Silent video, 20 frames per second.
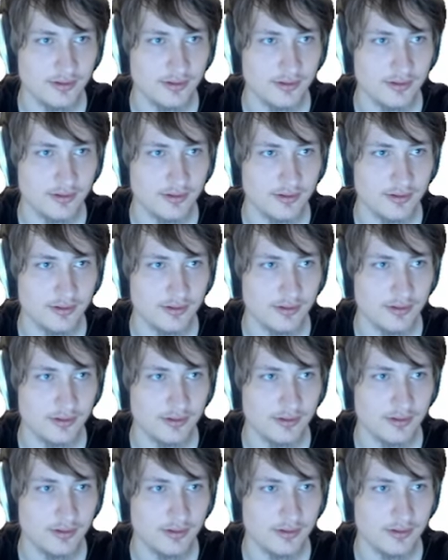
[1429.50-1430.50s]

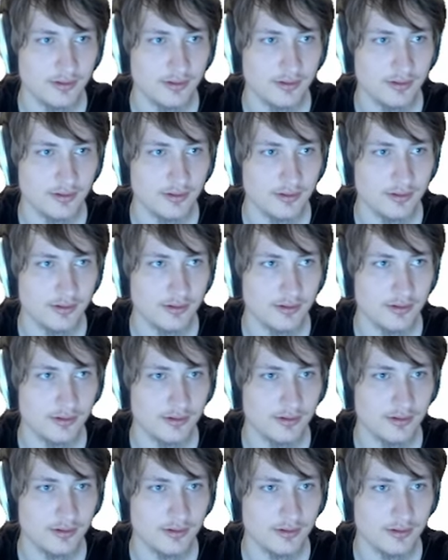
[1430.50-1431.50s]
No one is speaking in this clip.